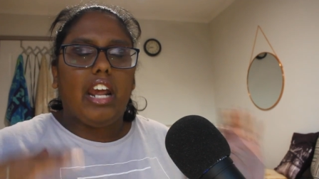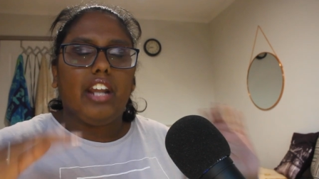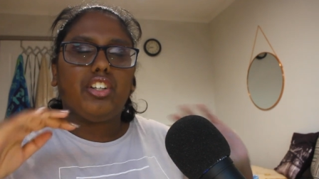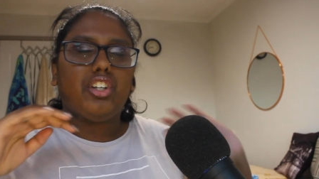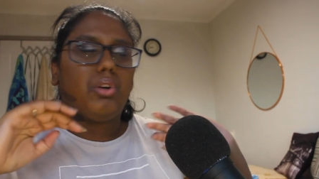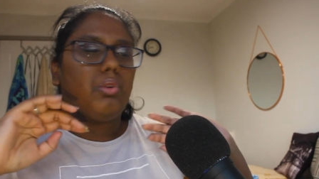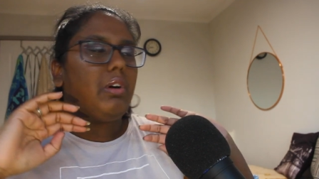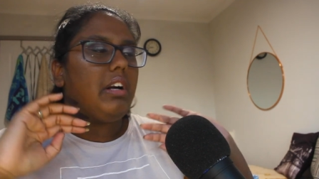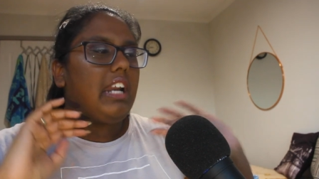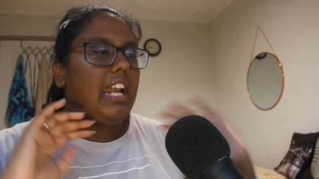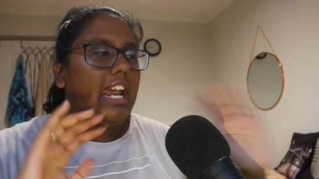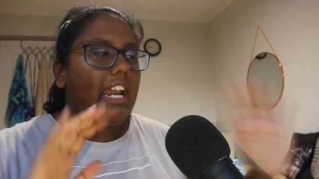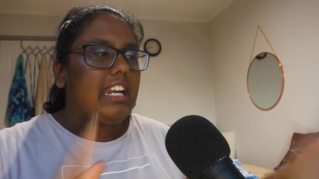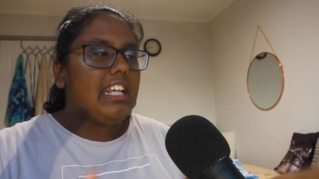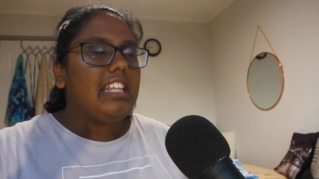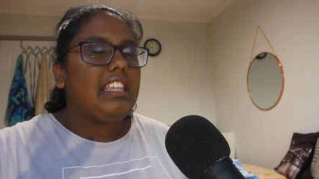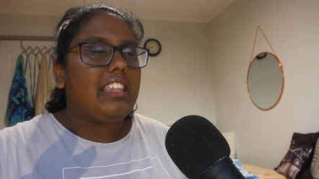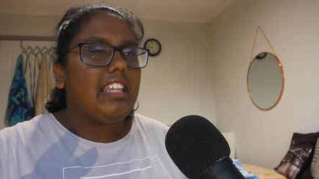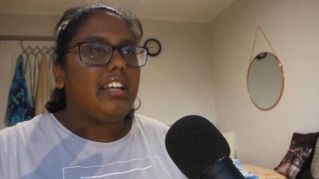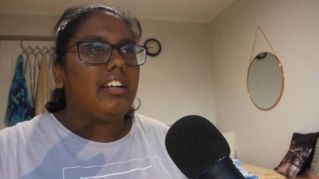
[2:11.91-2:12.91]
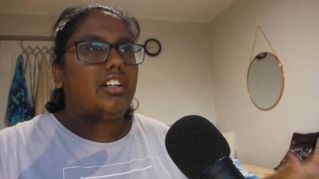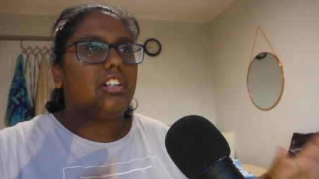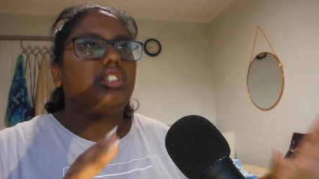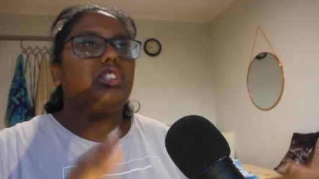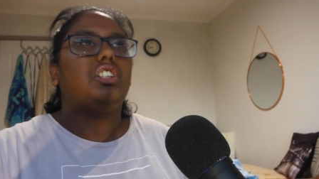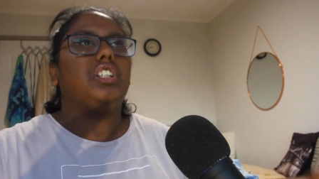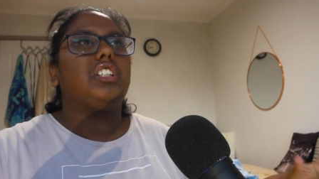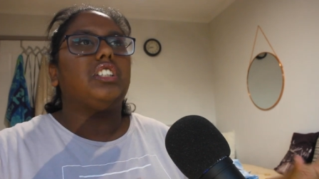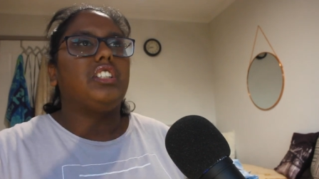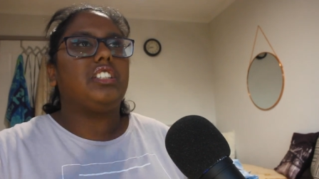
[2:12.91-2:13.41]
I don't want anything.
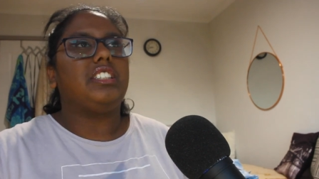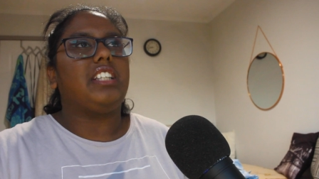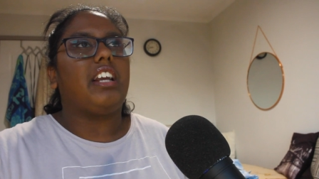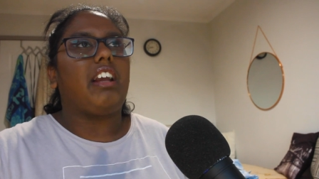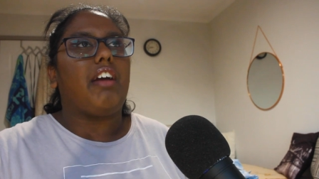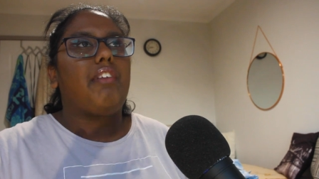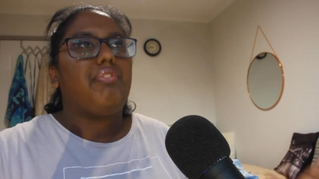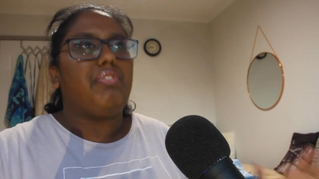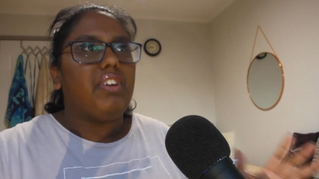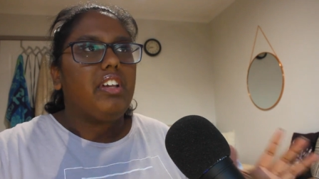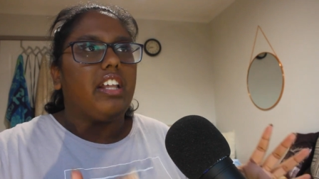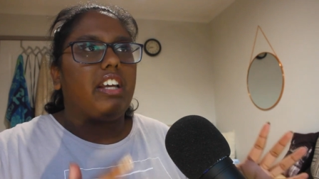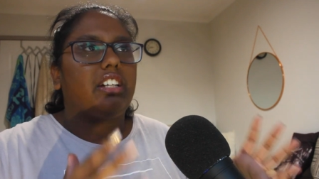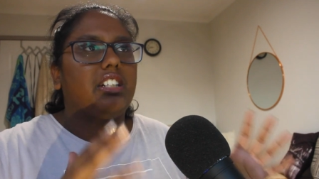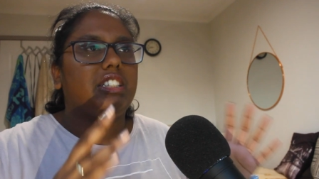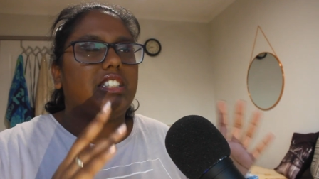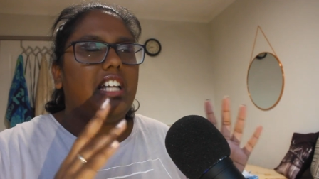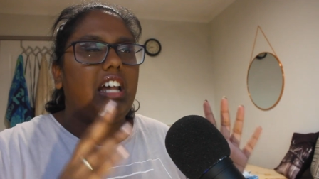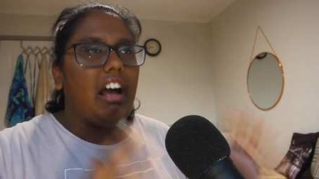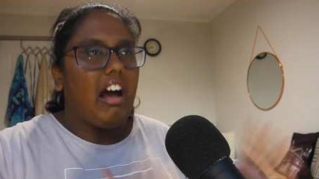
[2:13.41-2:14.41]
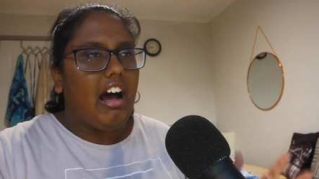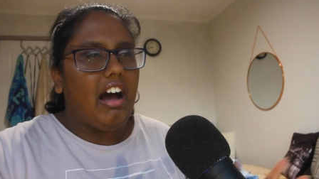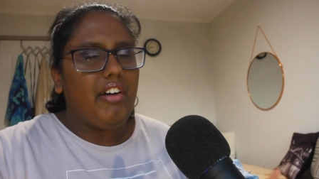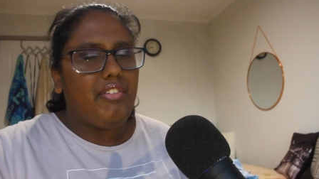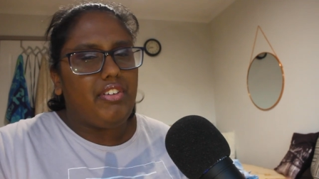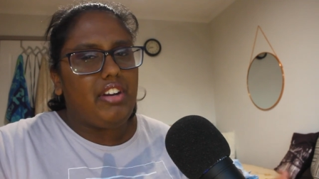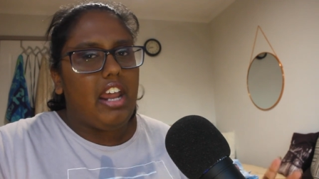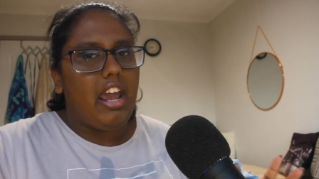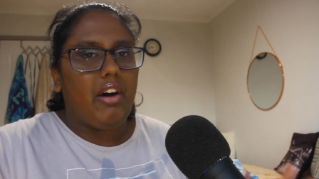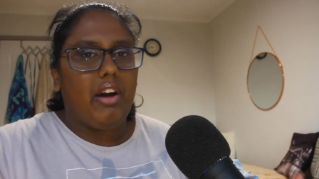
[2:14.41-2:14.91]
Because they're
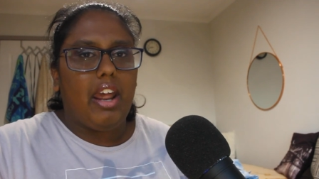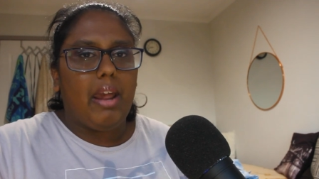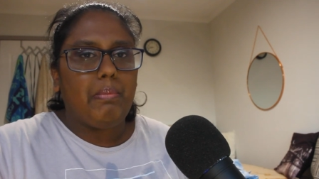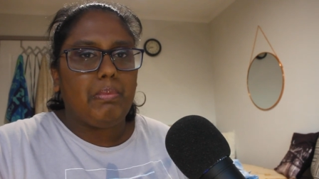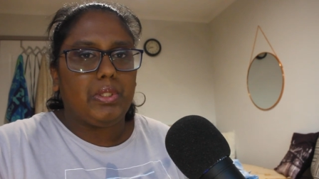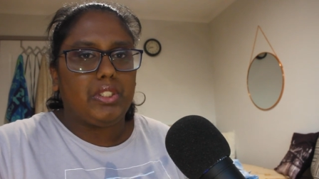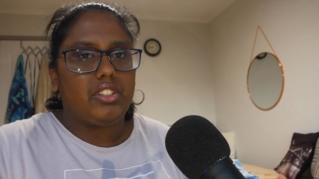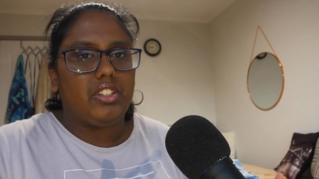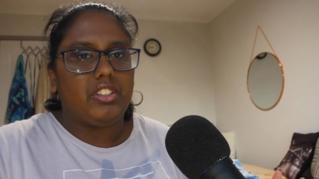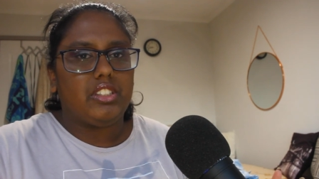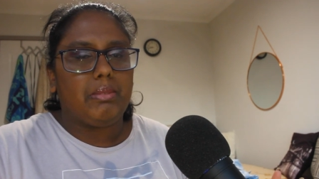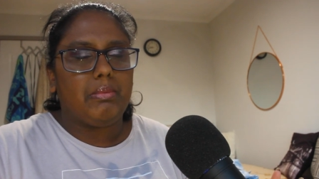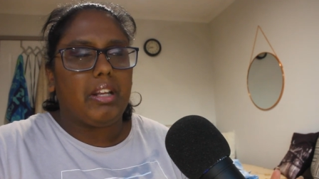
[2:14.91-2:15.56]
half an hour episodes.